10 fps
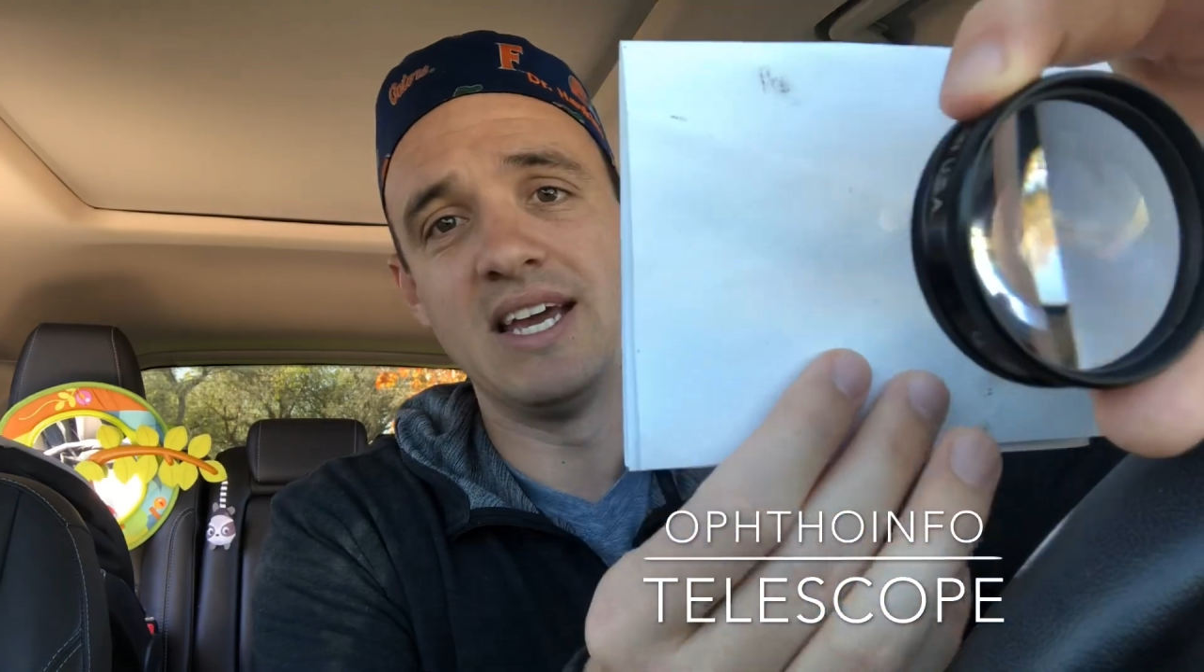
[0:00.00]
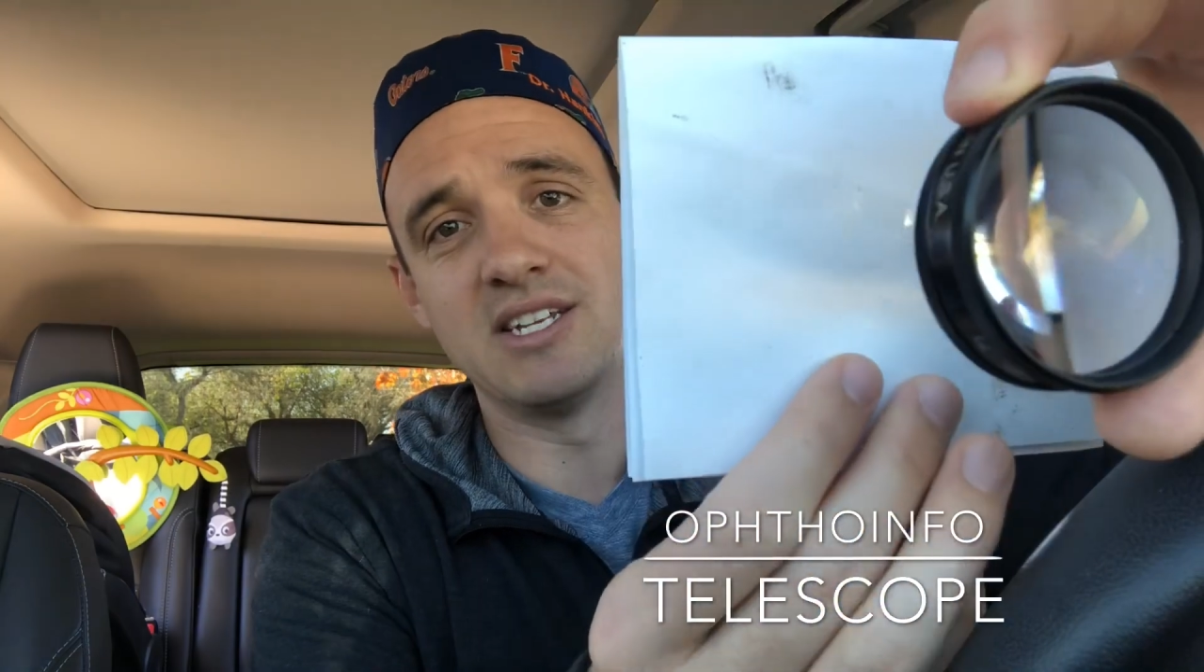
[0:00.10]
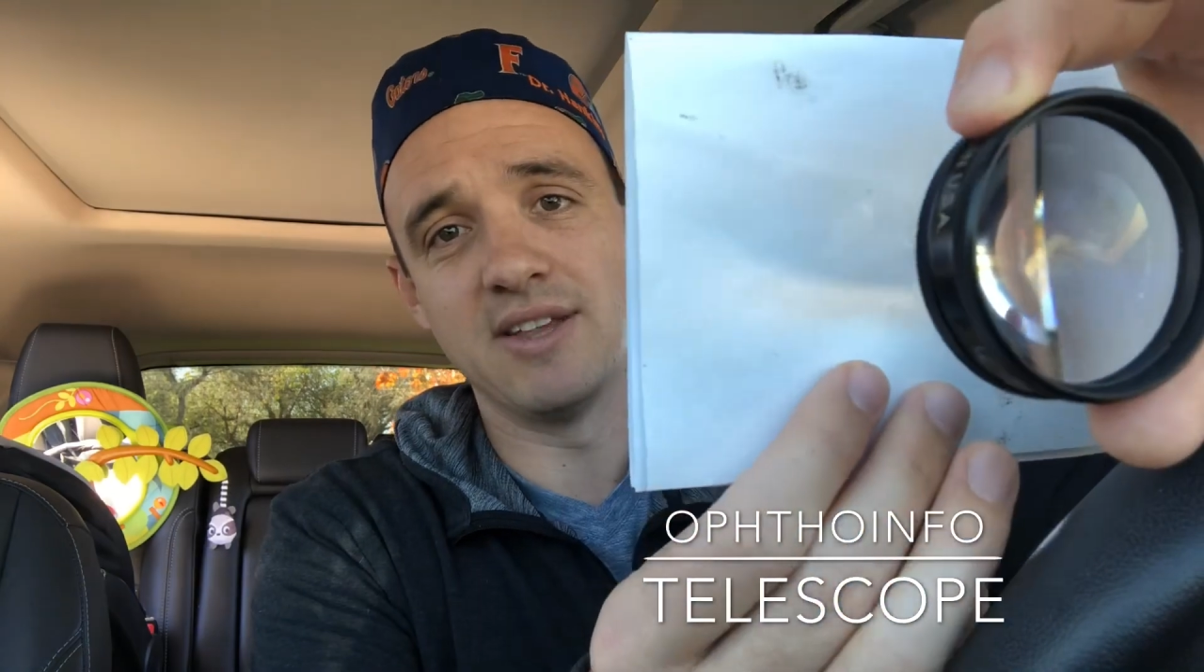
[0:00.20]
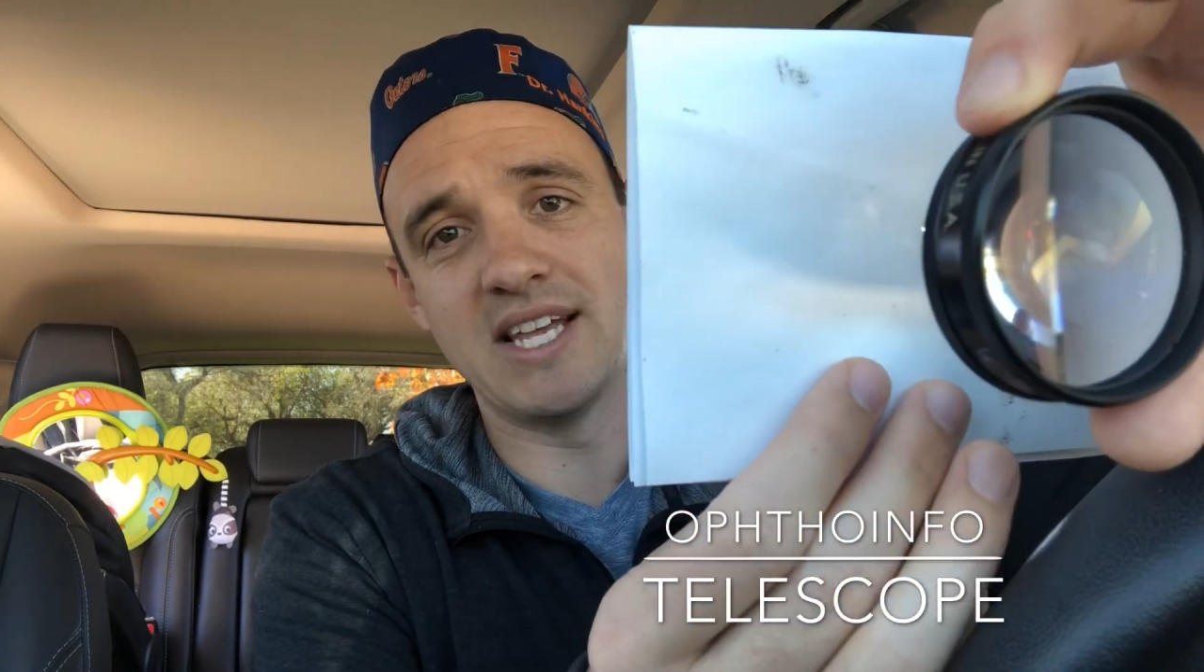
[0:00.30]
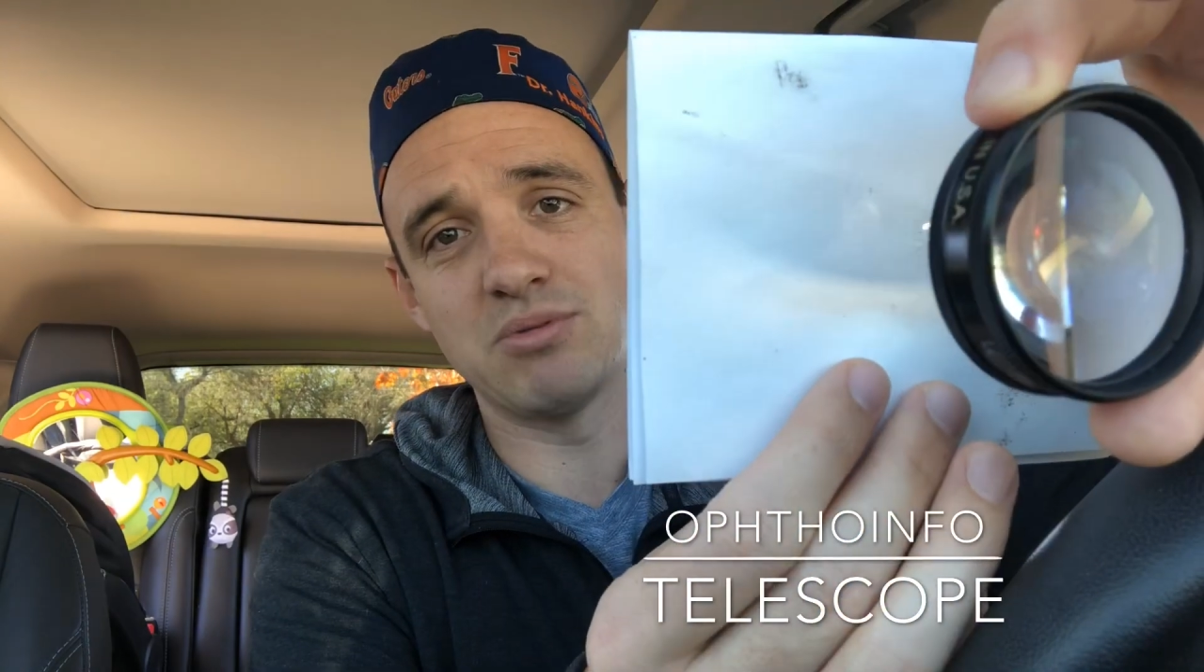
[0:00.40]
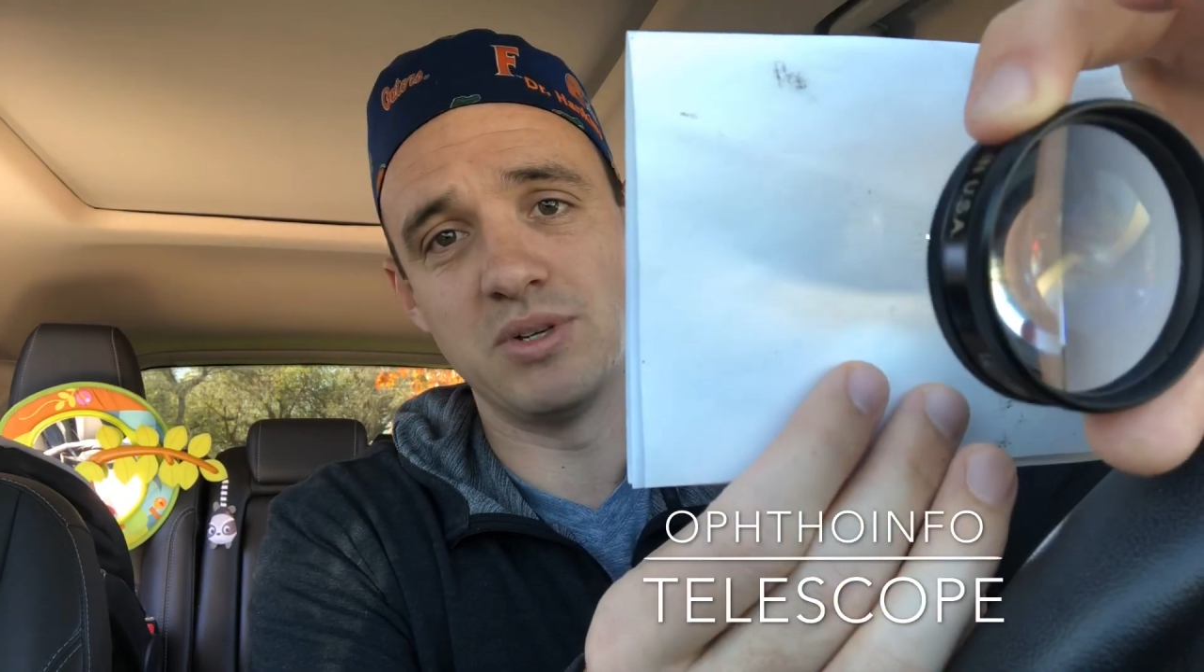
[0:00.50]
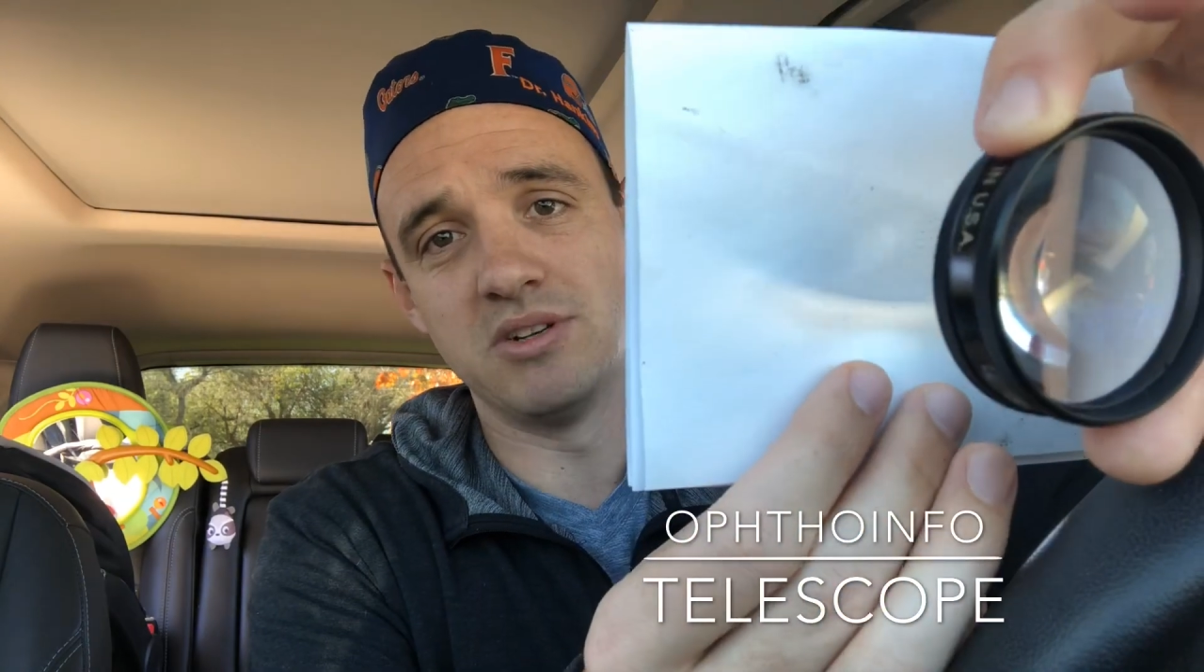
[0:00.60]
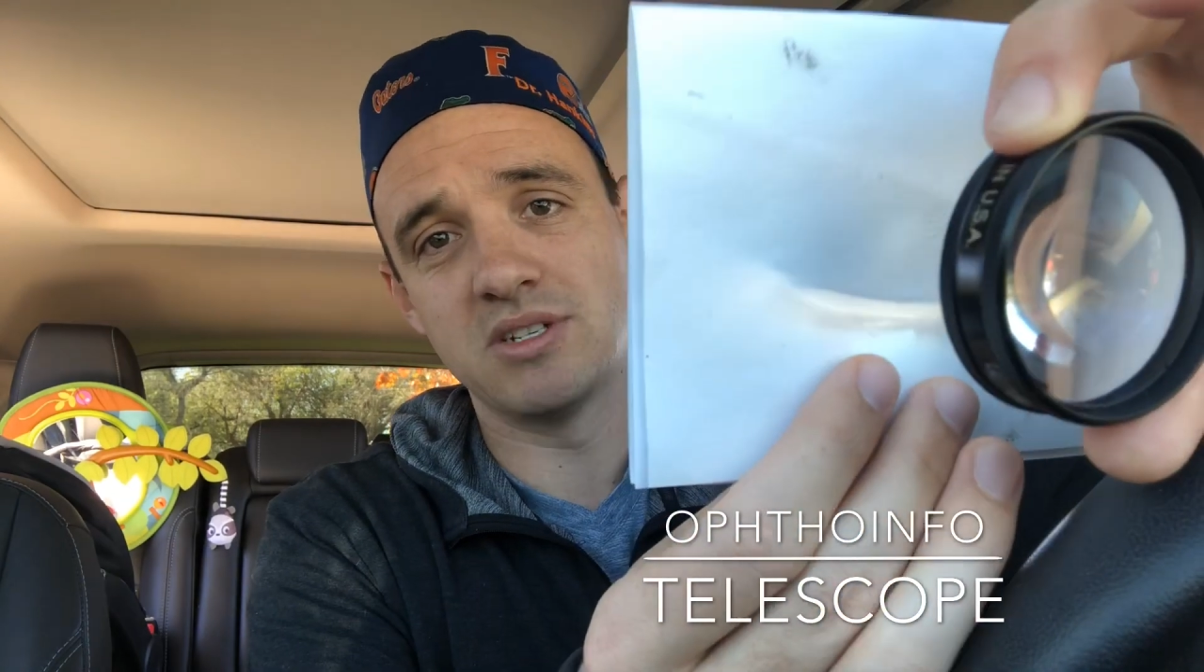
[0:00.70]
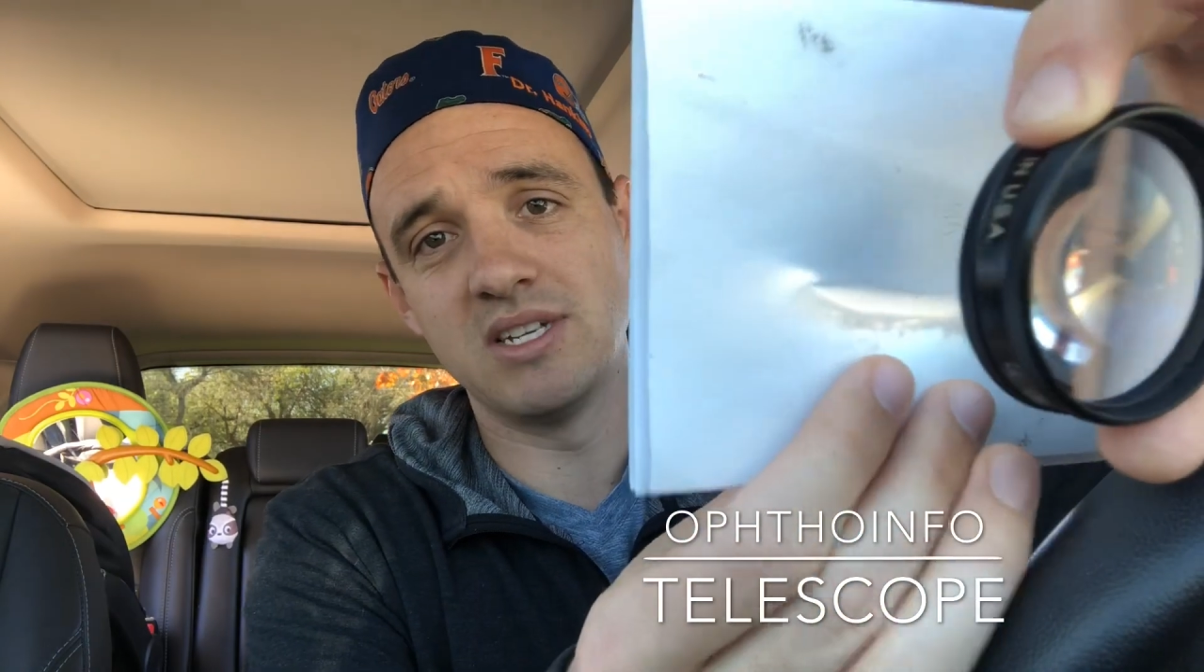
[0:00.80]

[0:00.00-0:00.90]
And so that's what you're